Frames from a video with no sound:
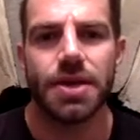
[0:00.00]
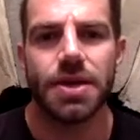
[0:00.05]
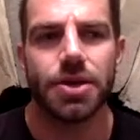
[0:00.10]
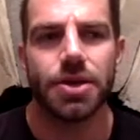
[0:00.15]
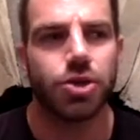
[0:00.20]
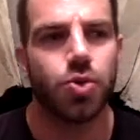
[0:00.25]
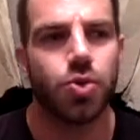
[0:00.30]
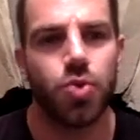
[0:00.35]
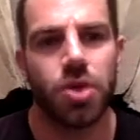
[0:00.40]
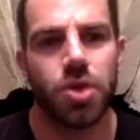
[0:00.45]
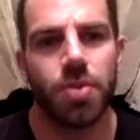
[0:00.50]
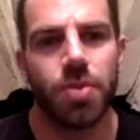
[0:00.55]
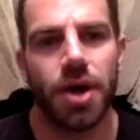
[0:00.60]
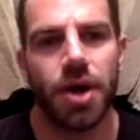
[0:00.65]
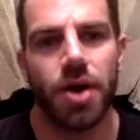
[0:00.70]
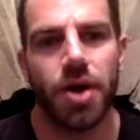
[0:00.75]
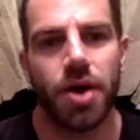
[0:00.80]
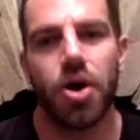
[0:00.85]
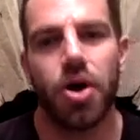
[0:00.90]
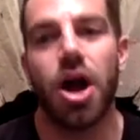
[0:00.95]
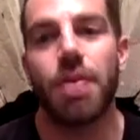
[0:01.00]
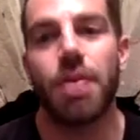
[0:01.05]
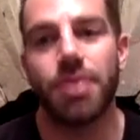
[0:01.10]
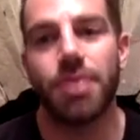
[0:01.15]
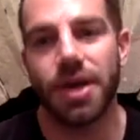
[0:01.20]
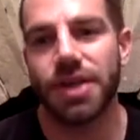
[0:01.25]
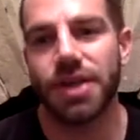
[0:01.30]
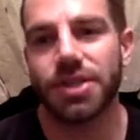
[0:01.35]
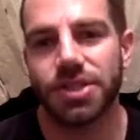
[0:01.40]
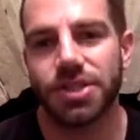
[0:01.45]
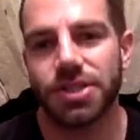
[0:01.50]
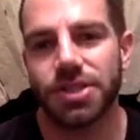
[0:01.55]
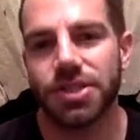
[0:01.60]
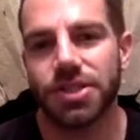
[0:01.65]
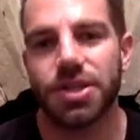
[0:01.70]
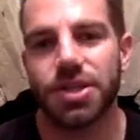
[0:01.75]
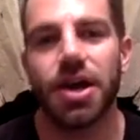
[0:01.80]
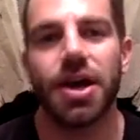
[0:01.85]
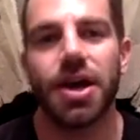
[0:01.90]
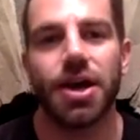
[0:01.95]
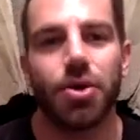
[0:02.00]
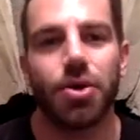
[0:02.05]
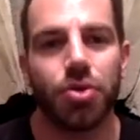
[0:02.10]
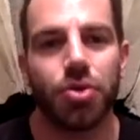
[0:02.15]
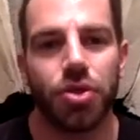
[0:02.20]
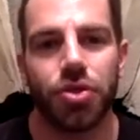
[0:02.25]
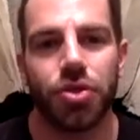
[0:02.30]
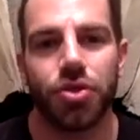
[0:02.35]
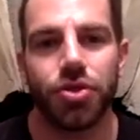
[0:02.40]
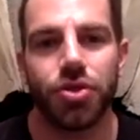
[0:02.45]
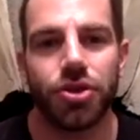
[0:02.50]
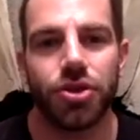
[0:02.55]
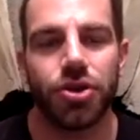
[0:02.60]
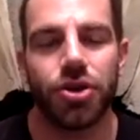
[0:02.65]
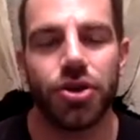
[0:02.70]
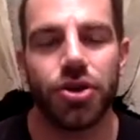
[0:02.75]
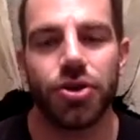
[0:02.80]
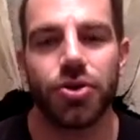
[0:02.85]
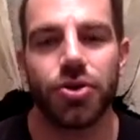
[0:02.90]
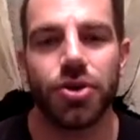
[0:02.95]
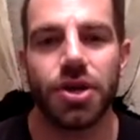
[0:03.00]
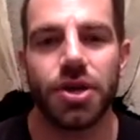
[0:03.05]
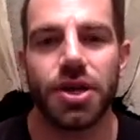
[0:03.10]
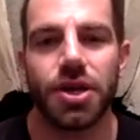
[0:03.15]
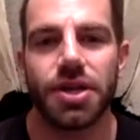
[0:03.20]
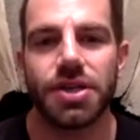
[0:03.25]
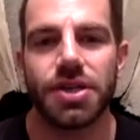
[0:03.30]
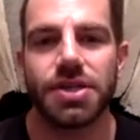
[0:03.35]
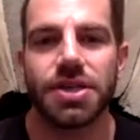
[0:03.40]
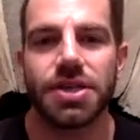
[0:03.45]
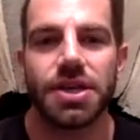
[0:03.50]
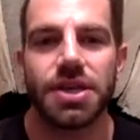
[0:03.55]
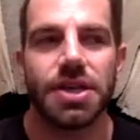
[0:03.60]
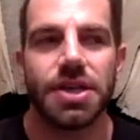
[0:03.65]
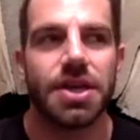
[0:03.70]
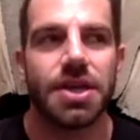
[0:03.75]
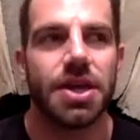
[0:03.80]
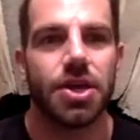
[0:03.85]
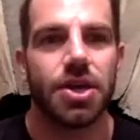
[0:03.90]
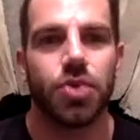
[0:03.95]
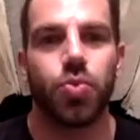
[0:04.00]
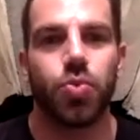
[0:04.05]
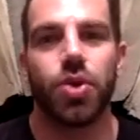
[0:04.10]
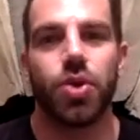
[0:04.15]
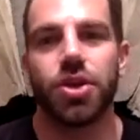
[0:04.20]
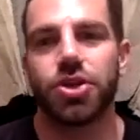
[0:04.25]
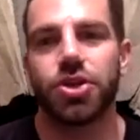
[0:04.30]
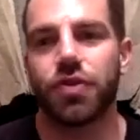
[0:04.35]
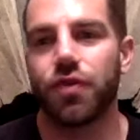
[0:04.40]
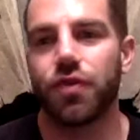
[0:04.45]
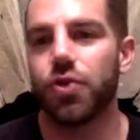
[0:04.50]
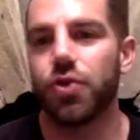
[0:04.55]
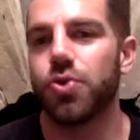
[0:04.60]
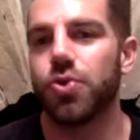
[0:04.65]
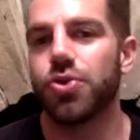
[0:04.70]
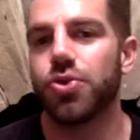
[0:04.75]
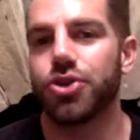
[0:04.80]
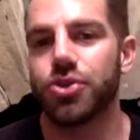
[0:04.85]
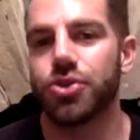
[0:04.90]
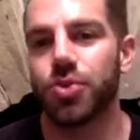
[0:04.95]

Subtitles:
talk about IBS, gut health, you know, and which foods and